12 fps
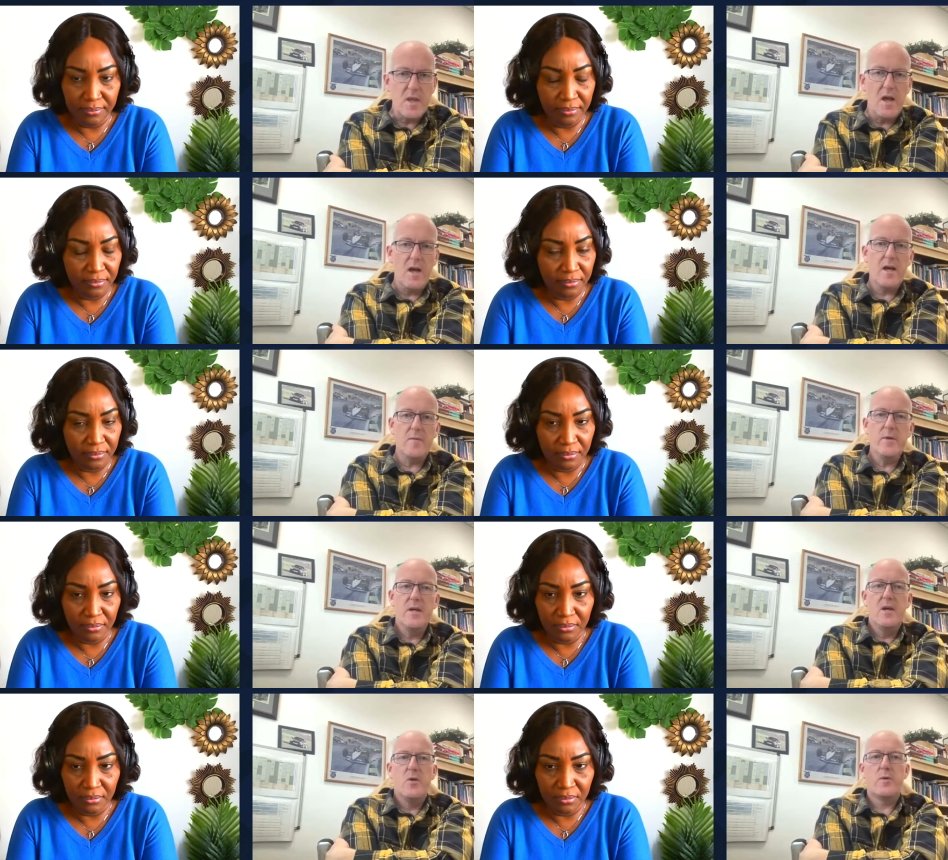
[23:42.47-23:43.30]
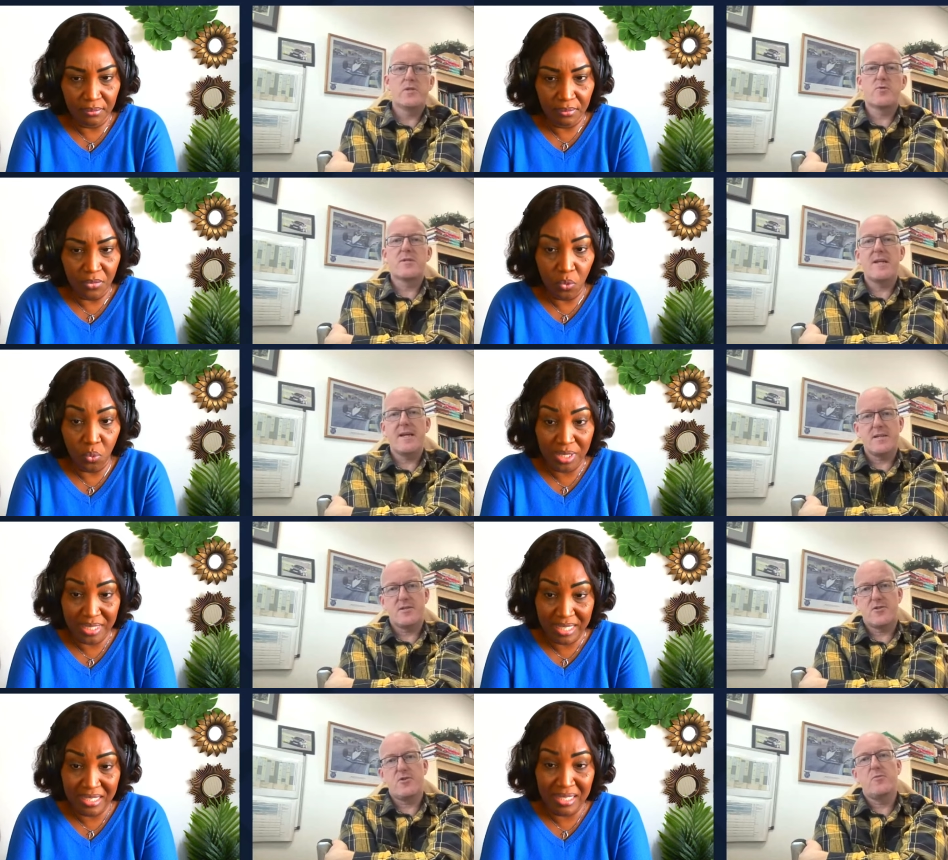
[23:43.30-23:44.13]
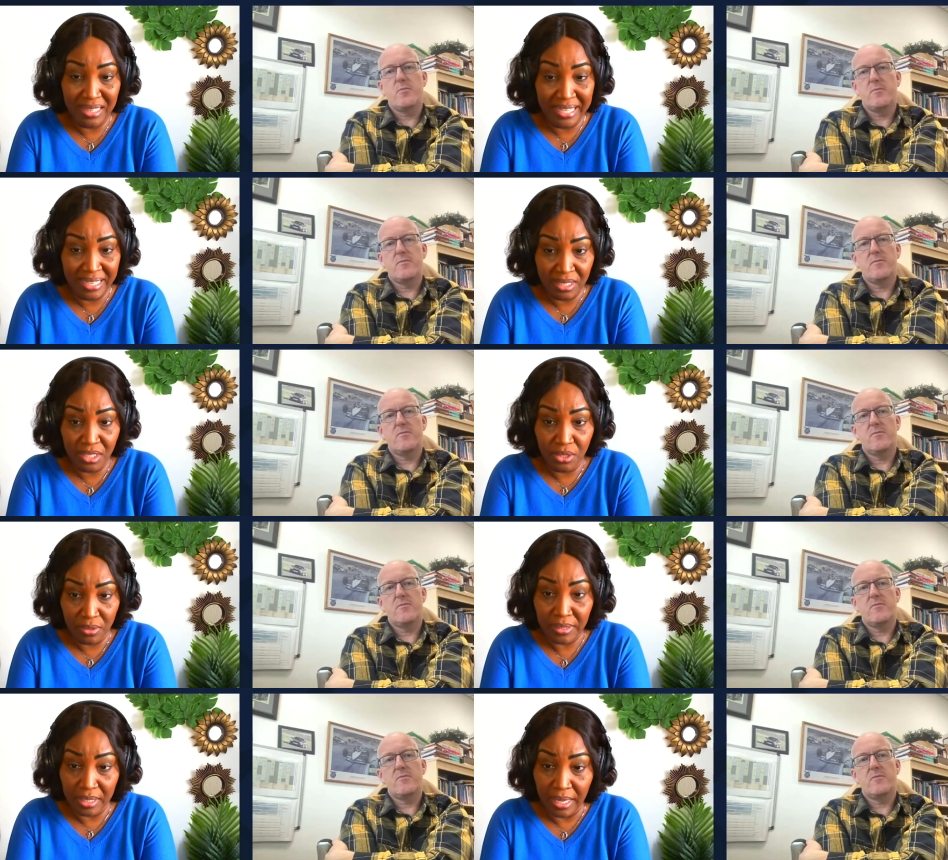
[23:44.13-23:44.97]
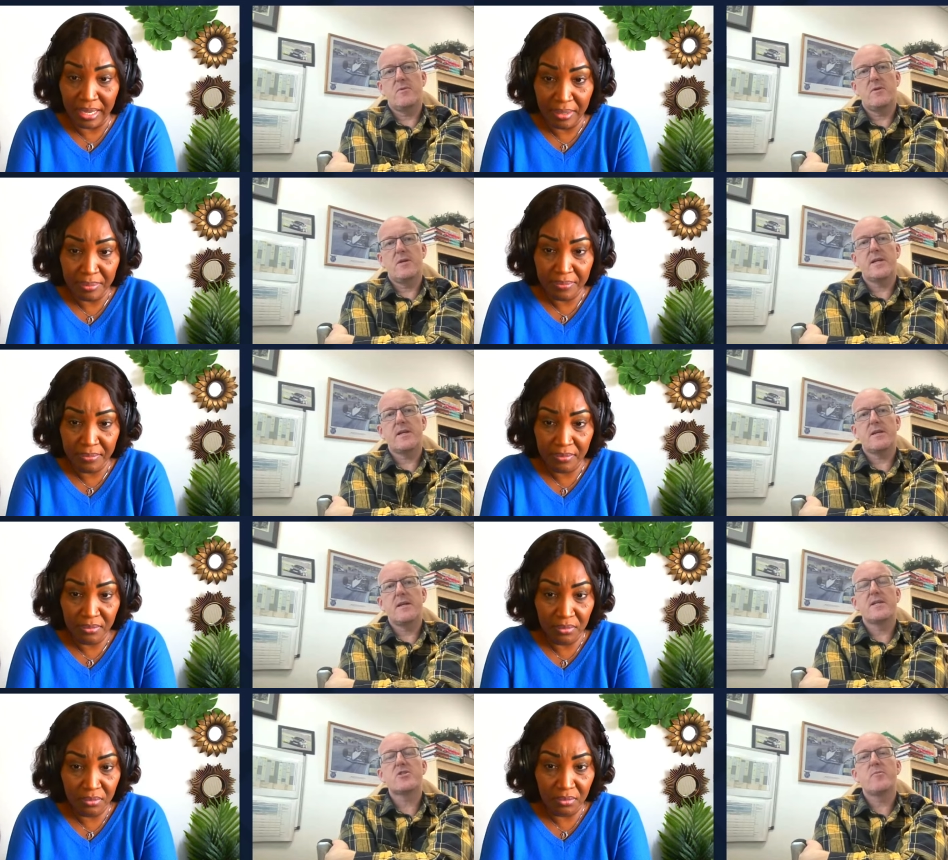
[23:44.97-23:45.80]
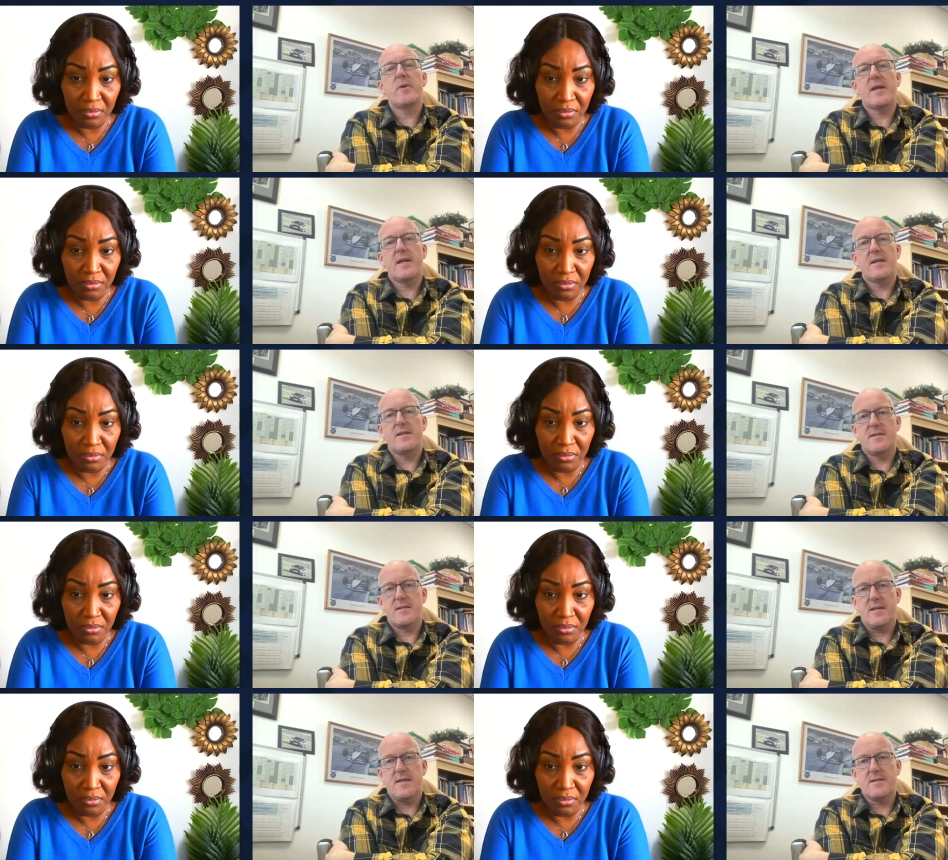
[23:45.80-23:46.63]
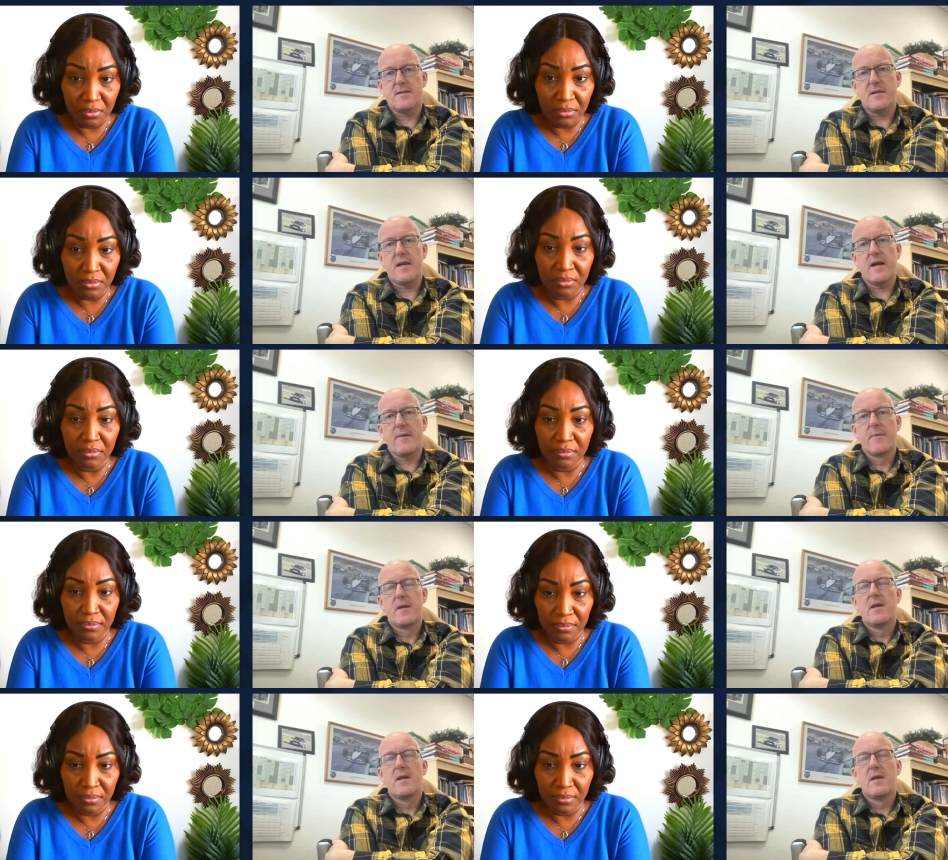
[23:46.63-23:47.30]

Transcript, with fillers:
Speaker 1: um, which was linked. Was this linked? Uh Linked to my kidney disease. Yeah.